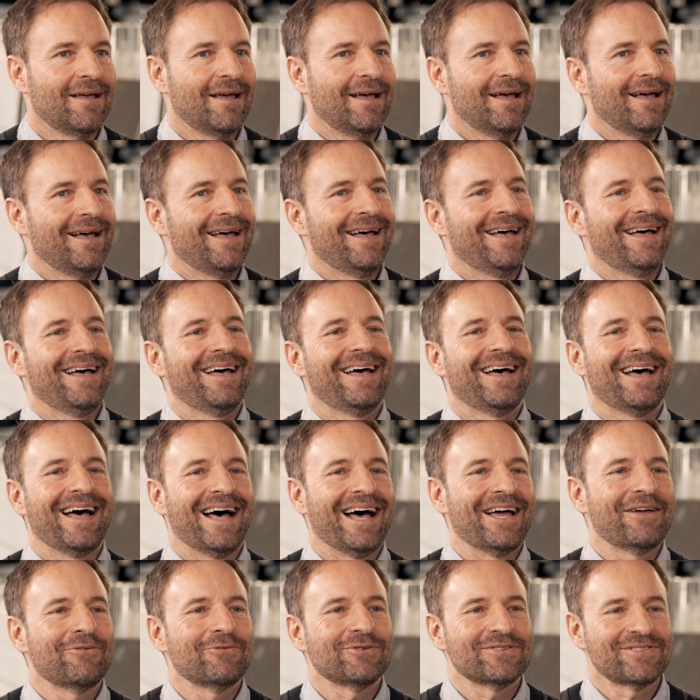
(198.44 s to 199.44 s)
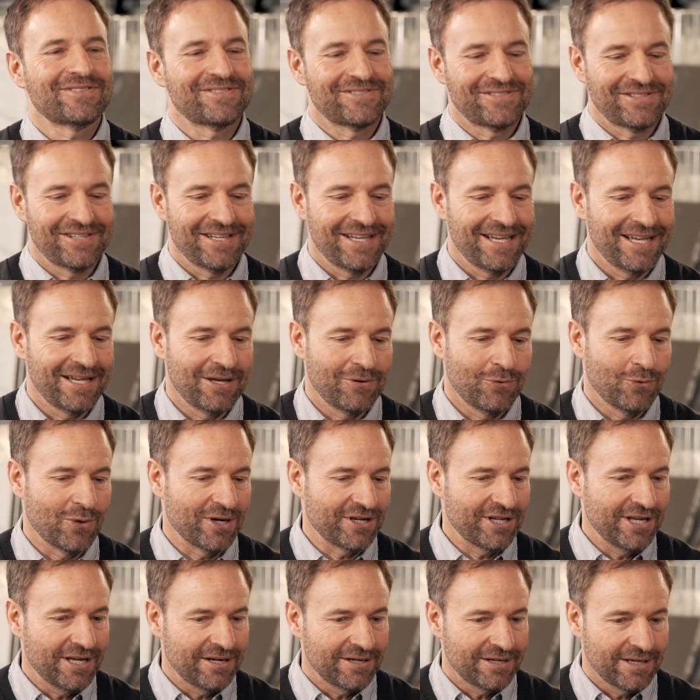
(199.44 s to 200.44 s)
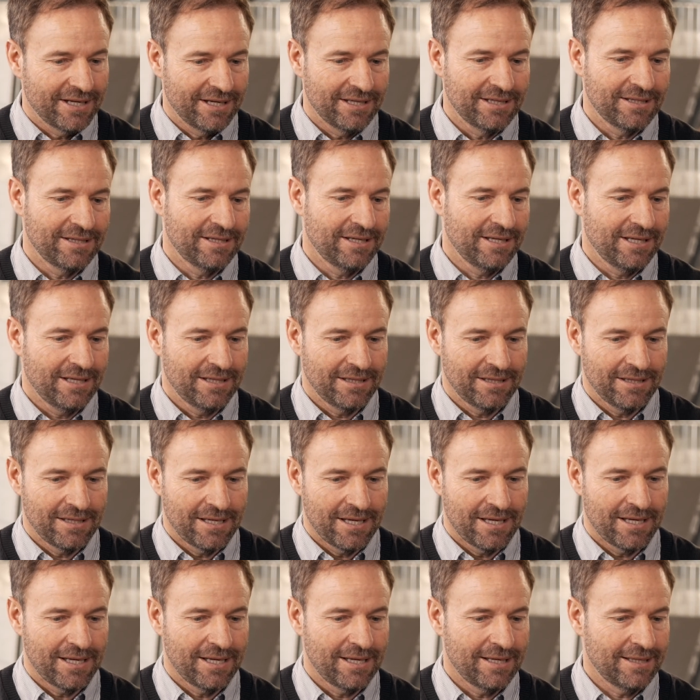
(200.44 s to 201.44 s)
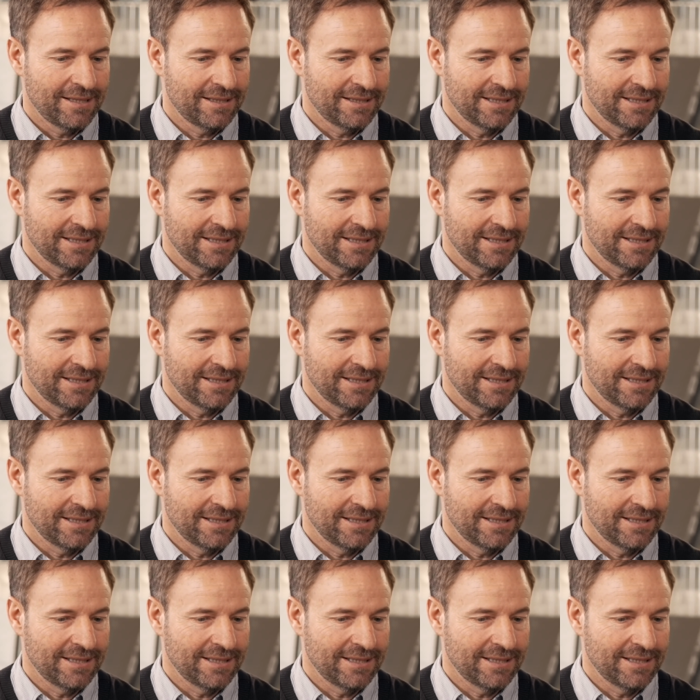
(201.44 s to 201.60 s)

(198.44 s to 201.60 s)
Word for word: Uh, I was uh, one year in in uh,